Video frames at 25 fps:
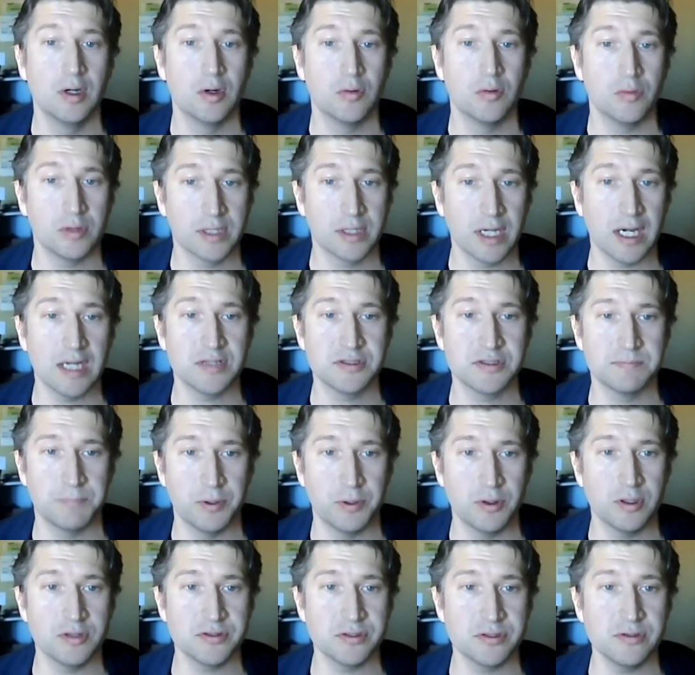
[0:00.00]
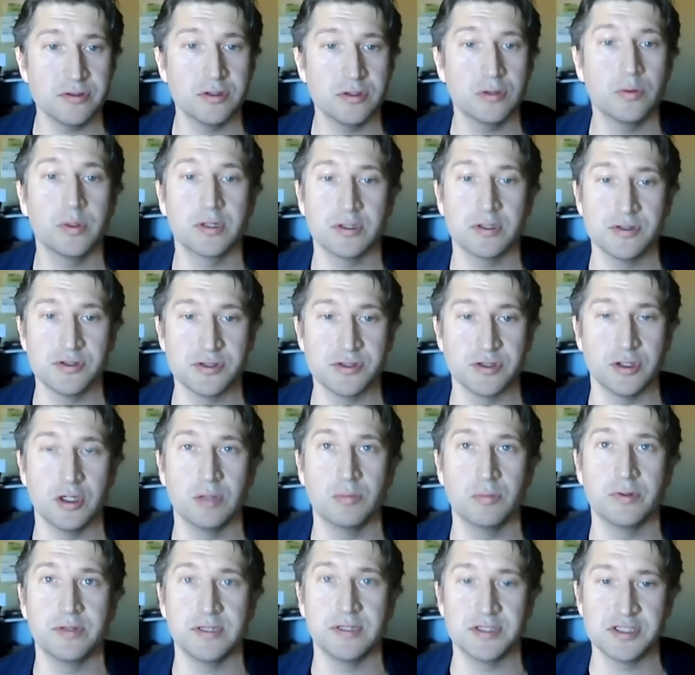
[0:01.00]
regards persons who are concerned
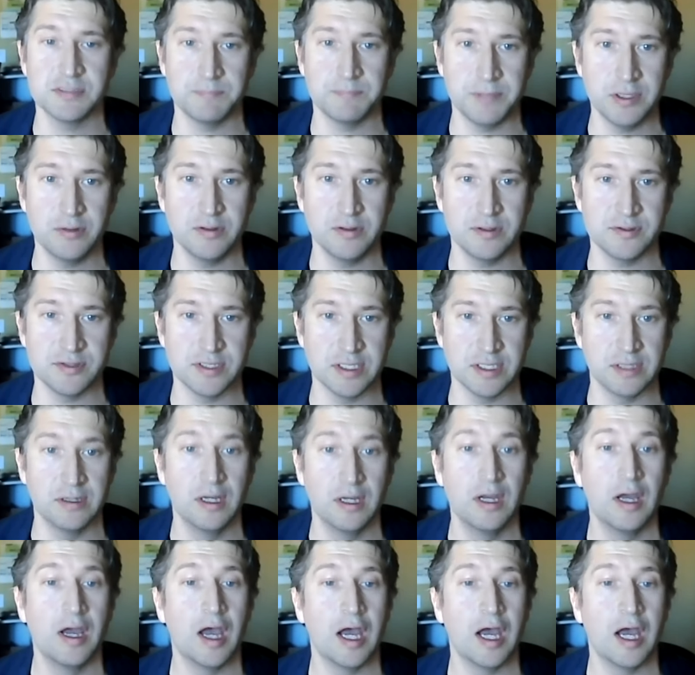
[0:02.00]
with experiencing